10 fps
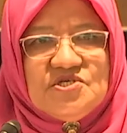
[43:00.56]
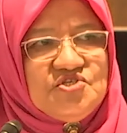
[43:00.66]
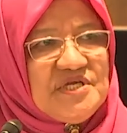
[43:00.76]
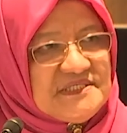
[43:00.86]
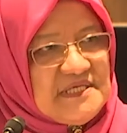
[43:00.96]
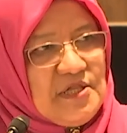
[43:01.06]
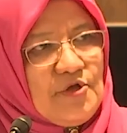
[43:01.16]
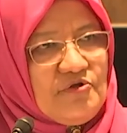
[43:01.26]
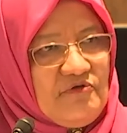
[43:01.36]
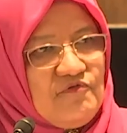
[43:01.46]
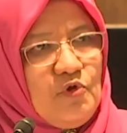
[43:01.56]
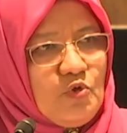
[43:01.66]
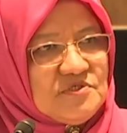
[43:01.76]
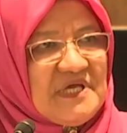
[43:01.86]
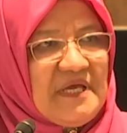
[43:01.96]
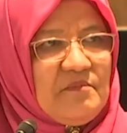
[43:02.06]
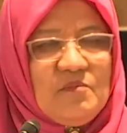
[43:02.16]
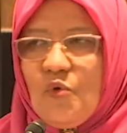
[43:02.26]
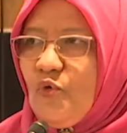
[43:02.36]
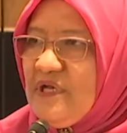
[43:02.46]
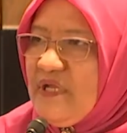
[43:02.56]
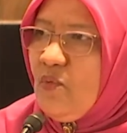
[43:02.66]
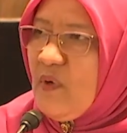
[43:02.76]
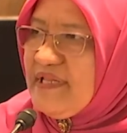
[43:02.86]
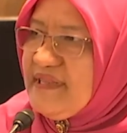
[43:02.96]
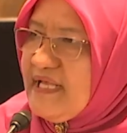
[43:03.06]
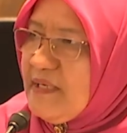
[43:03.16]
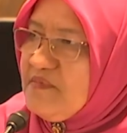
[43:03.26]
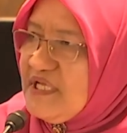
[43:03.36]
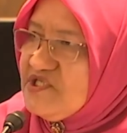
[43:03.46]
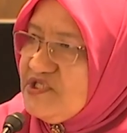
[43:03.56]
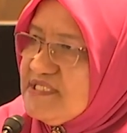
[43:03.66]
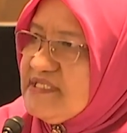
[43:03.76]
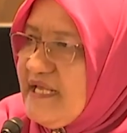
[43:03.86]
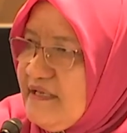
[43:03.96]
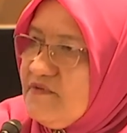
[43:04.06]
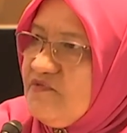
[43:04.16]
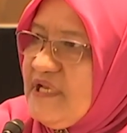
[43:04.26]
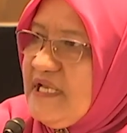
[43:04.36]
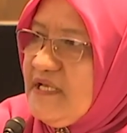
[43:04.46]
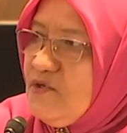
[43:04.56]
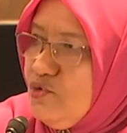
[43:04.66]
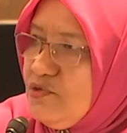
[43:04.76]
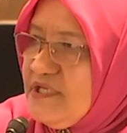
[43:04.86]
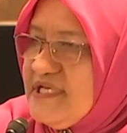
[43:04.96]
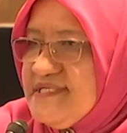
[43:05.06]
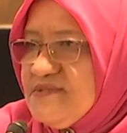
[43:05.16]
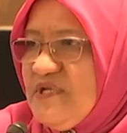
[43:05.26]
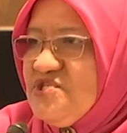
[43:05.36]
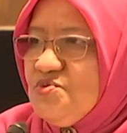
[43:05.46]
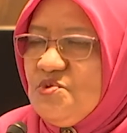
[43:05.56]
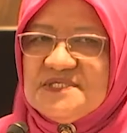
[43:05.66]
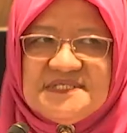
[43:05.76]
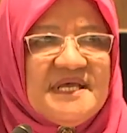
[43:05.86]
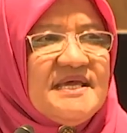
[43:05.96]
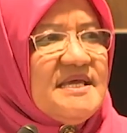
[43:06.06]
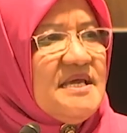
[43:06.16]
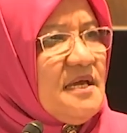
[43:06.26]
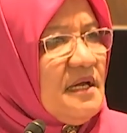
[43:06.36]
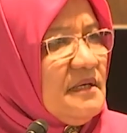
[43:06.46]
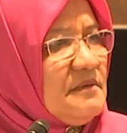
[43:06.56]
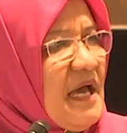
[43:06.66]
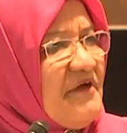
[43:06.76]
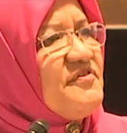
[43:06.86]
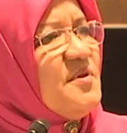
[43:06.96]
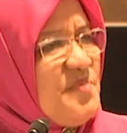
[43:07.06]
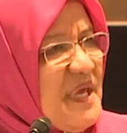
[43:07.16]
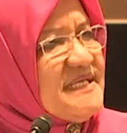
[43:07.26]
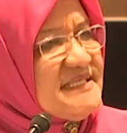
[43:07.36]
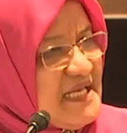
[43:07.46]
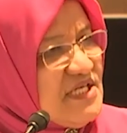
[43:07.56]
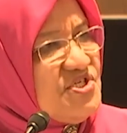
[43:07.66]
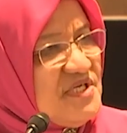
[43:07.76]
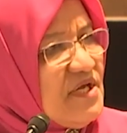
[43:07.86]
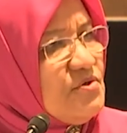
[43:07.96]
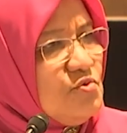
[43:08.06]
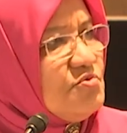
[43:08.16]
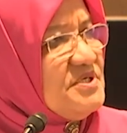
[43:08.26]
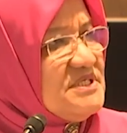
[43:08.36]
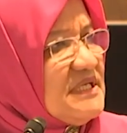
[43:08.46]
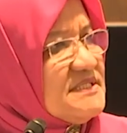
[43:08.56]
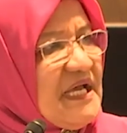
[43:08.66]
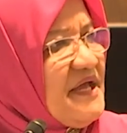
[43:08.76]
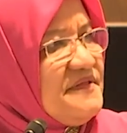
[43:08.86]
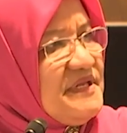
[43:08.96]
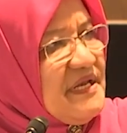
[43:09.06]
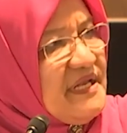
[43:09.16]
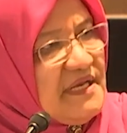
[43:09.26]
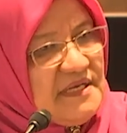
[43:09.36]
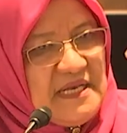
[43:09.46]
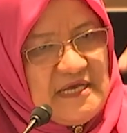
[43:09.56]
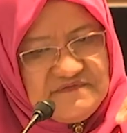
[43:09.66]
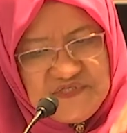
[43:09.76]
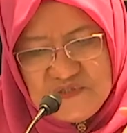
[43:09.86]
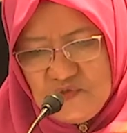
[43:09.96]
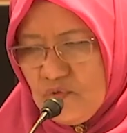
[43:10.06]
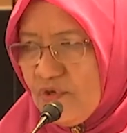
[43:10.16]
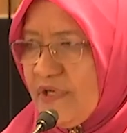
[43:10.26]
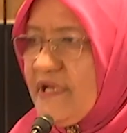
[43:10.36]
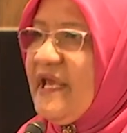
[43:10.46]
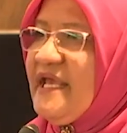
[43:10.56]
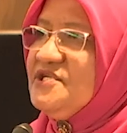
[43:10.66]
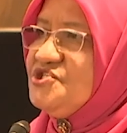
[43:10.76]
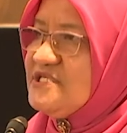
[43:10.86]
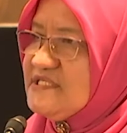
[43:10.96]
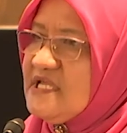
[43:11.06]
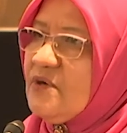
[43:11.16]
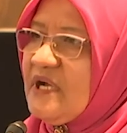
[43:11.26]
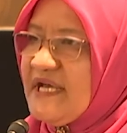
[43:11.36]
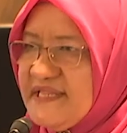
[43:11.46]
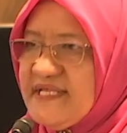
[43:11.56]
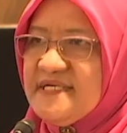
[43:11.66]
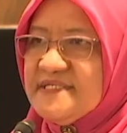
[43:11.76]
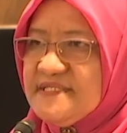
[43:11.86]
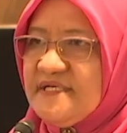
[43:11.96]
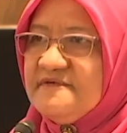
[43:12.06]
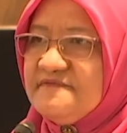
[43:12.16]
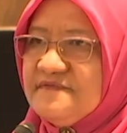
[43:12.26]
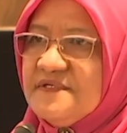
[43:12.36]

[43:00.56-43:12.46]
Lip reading: she has a lot of low time. Only one time that she's like really good is when she was after PSLE, she get good results. Other than that, the life just go on. And she's now cutting herself.